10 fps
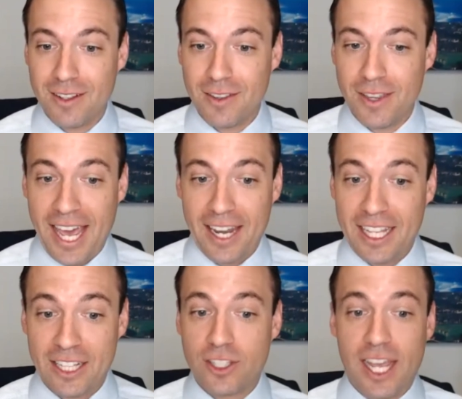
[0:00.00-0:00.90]
that
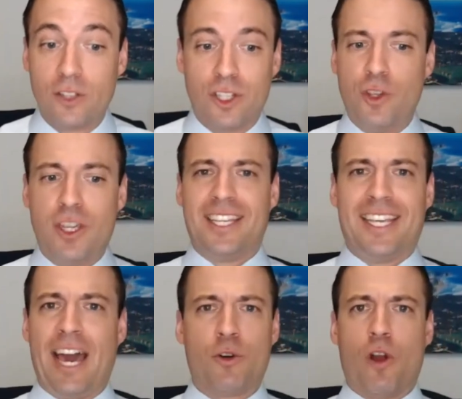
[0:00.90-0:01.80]
it sells and you get the
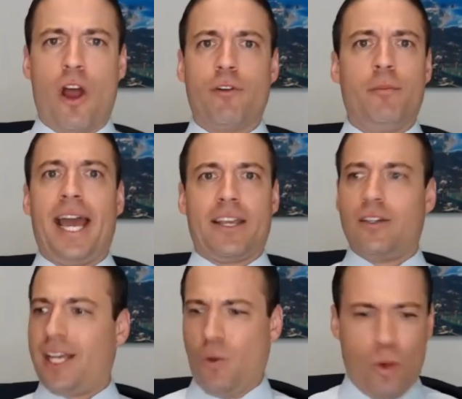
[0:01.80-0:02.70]
counter offer back and
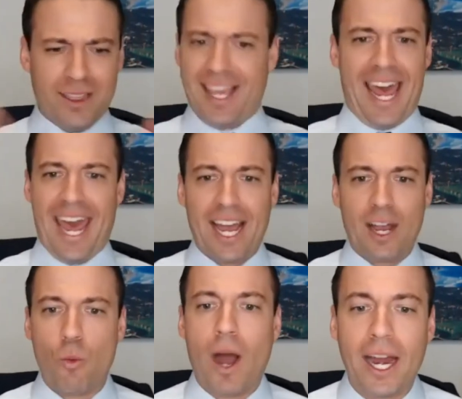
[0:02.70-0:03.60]
you're like, what the heck?
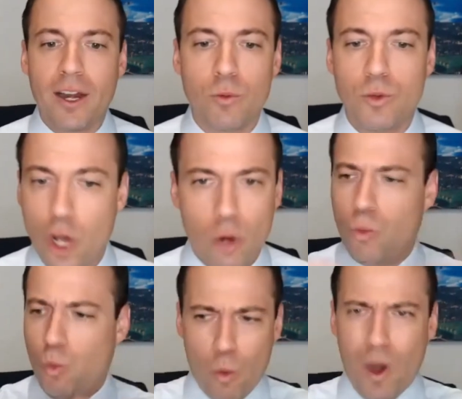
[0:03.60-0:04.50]

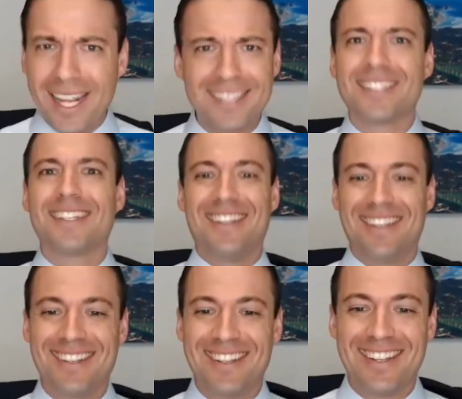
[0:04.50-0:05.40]
What?
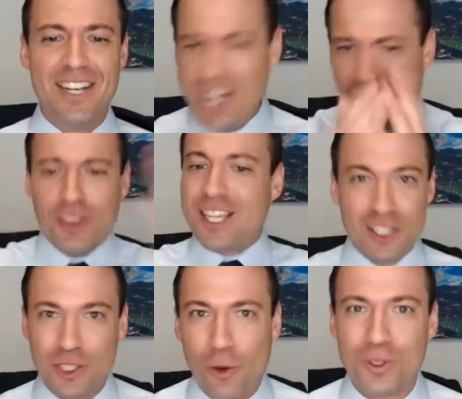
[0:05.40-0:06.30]
Nothing
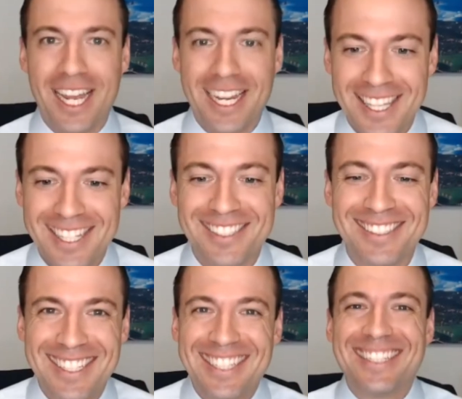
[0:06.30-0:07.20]
is sold like this,
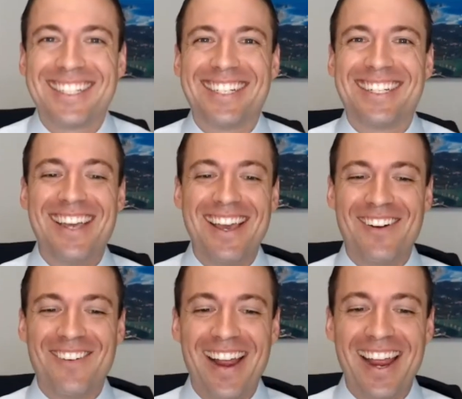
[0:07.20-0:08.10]

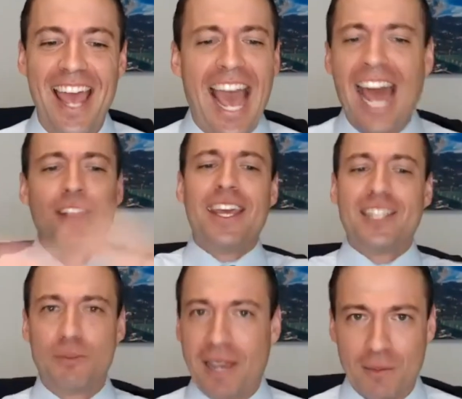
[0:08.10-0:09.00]
right? How do they
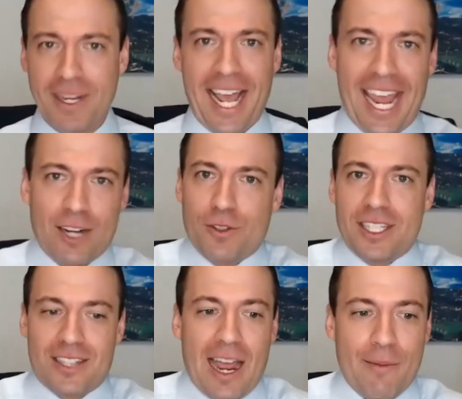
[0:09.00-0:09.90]
expect me to handle
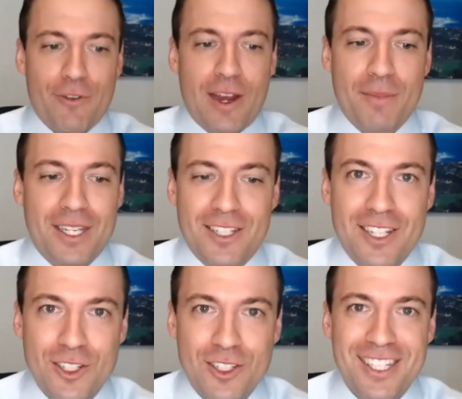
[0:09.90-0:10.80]
these time frame
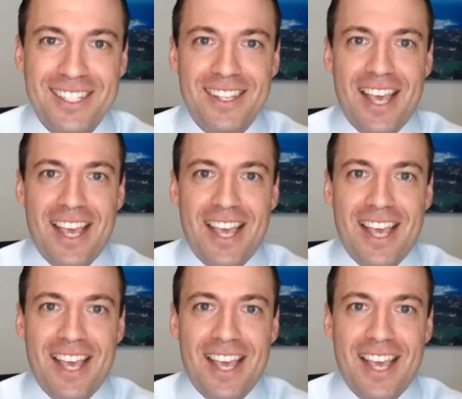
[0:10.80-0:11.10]
contingencies?